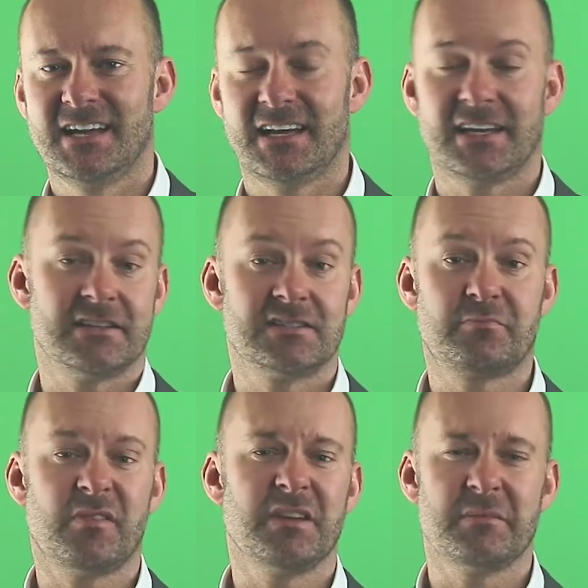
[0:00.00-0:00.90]
Okay, there's
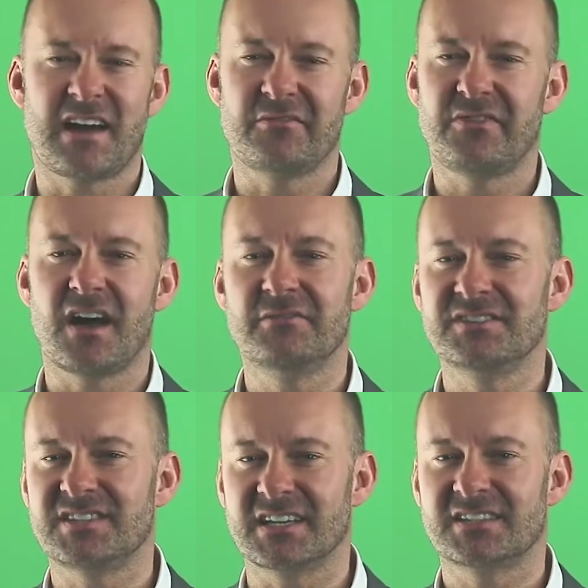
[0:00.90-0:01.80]
probably about 5 or
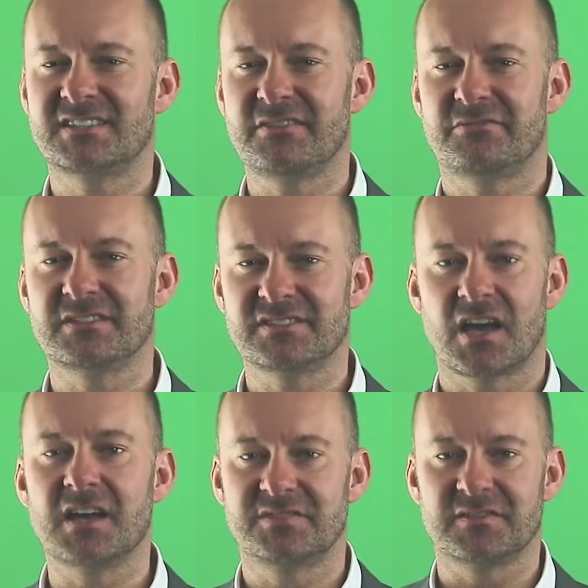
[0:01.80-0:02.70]
6 different
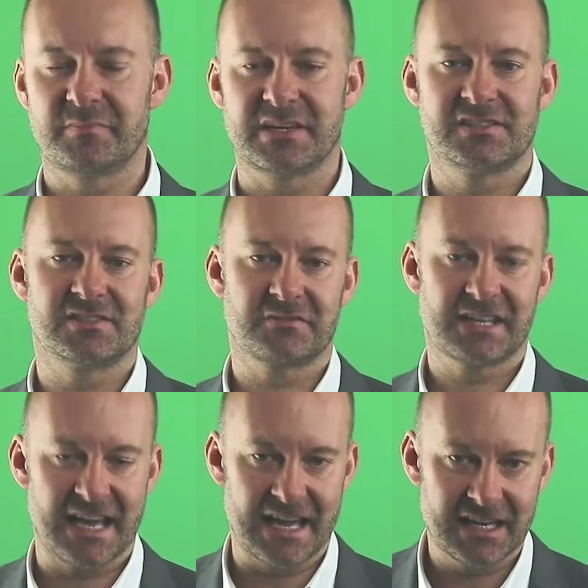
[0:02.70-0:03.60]
types of pieces of
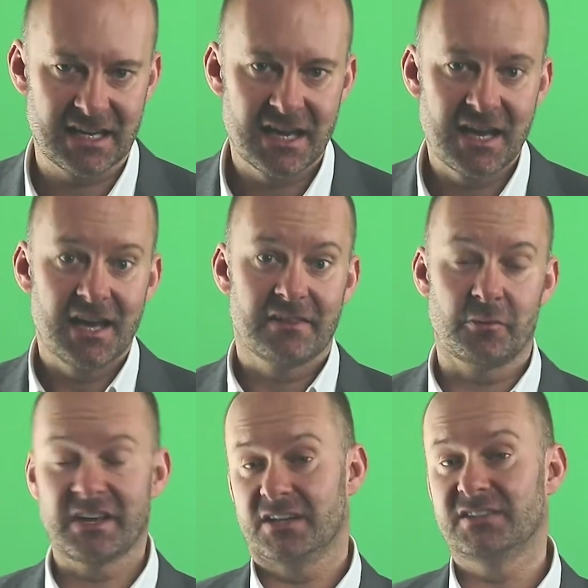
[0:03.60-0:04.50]
kit that
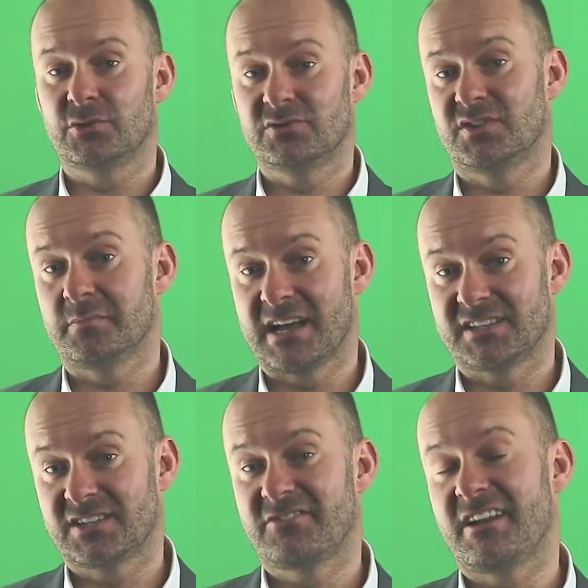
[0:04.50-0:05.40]
we're going to talk to you about
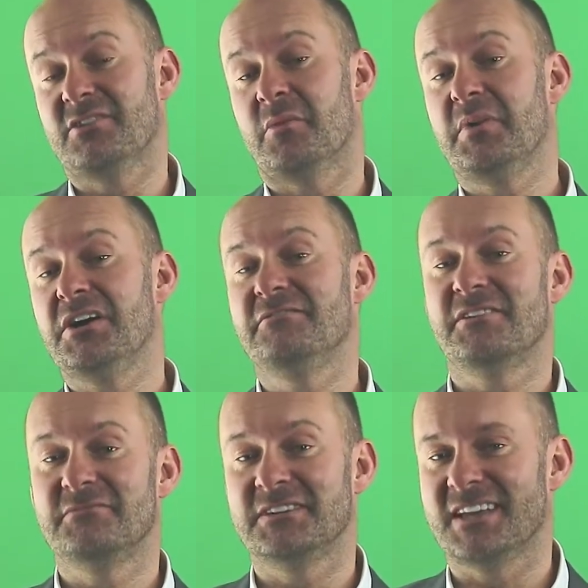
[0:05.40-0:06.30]
to create your
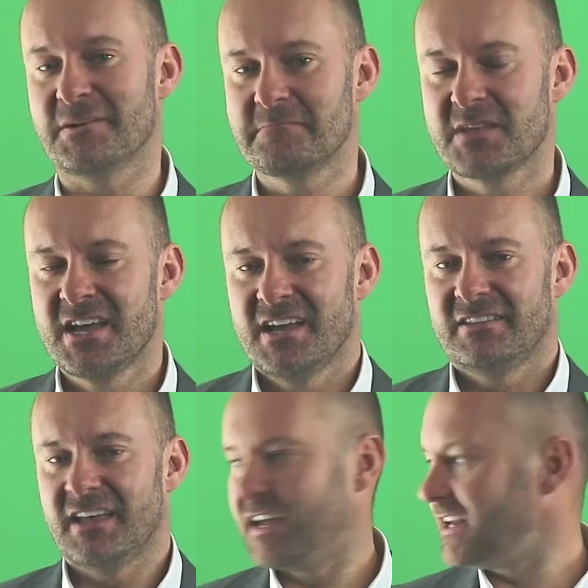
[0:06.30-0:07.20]
perfect video.
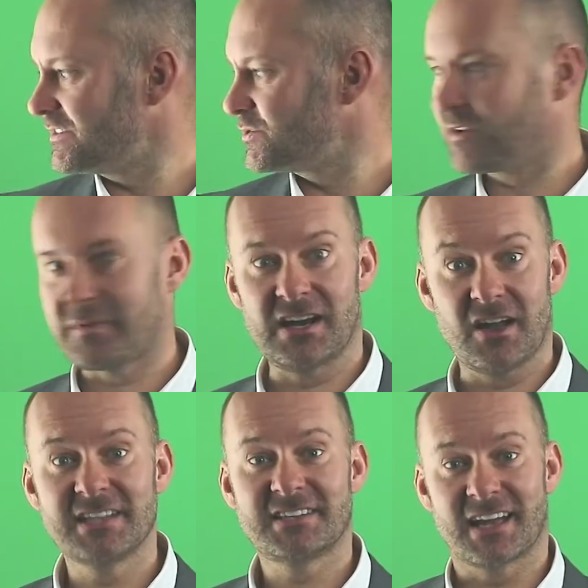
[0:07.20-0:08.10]
Let's talk about
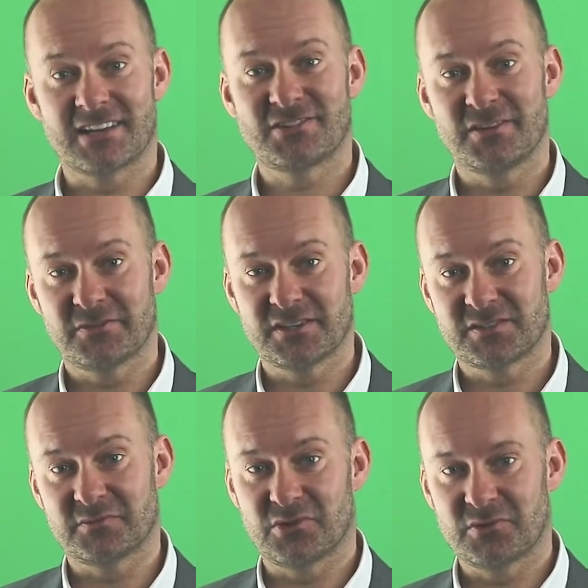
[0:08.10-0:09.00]
lighting actually
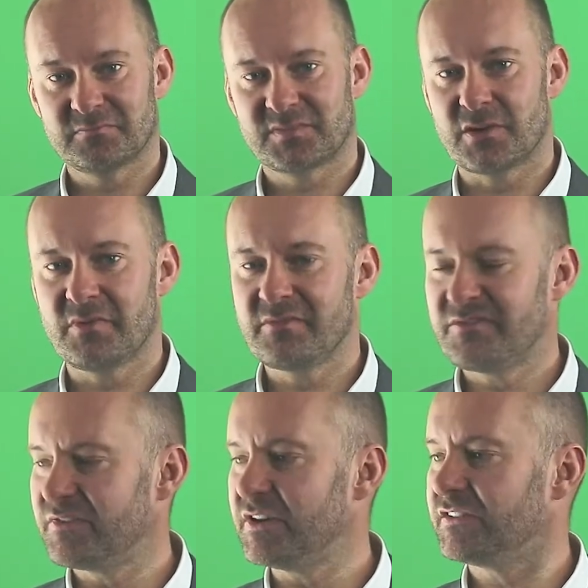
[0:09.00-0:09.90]
first of all. So when we
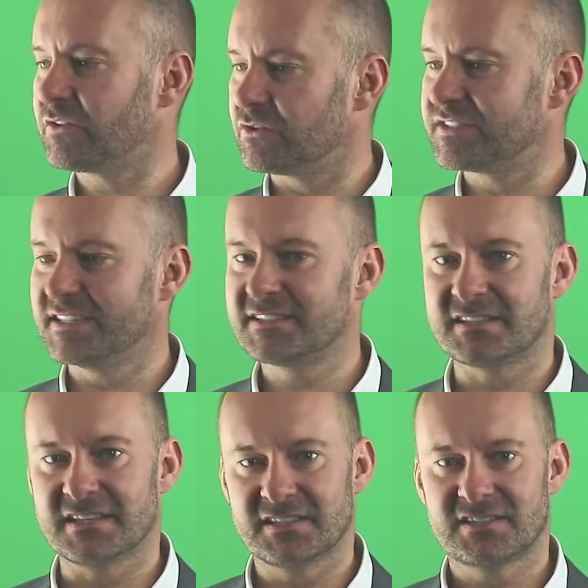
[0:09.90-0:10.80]
first got into
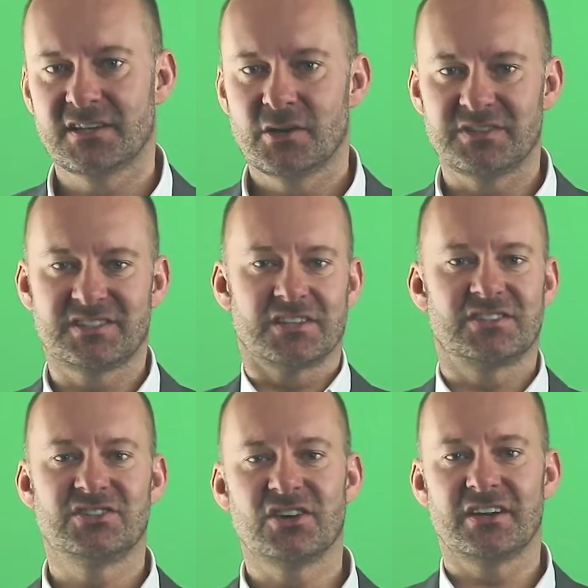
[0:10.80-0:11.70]
this, we
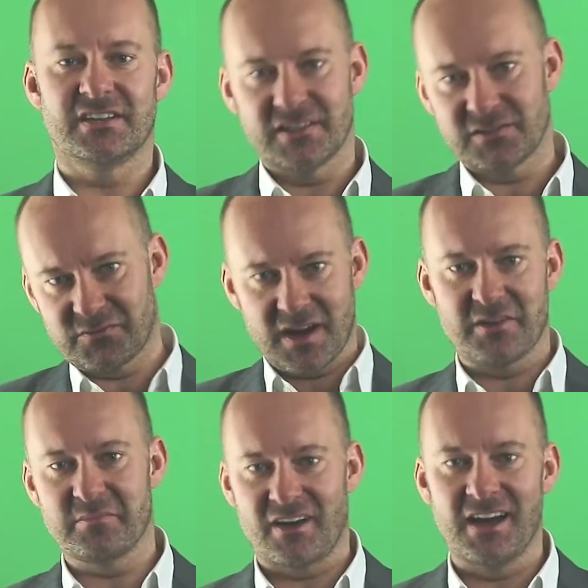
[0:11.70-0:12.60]
started shining these
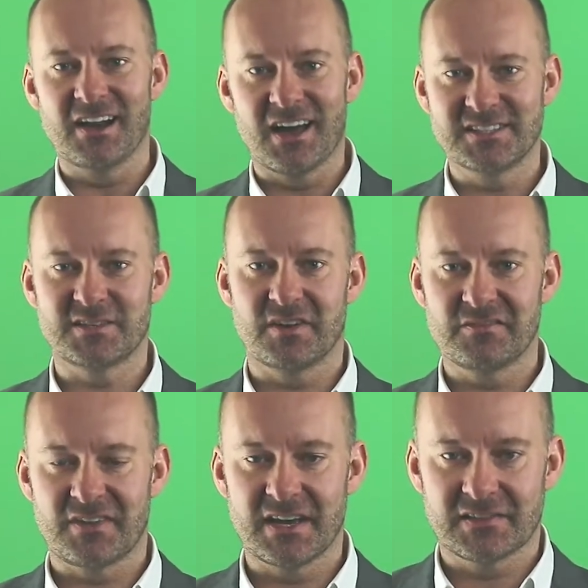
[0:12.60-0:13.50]
very bright lights in my
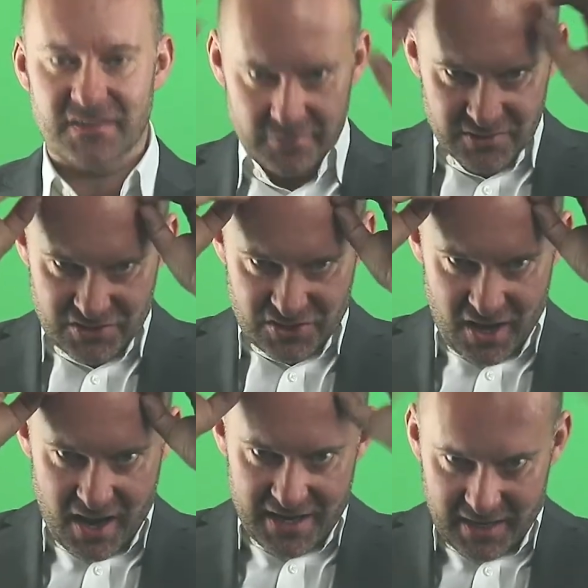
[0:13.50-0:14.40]
face, and it was
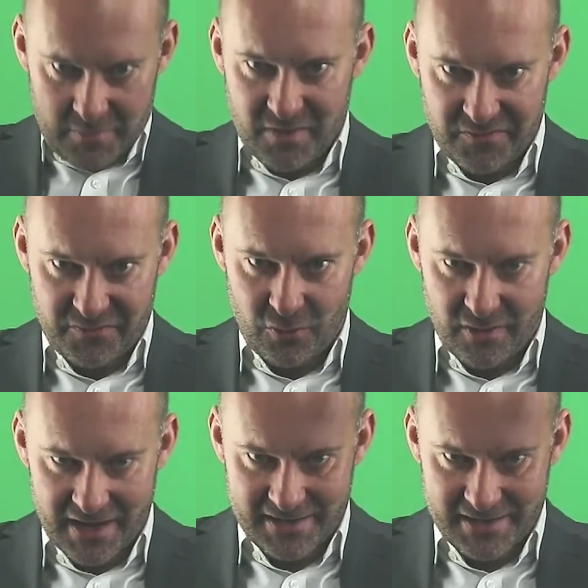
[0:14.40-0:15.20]
shining on my forehead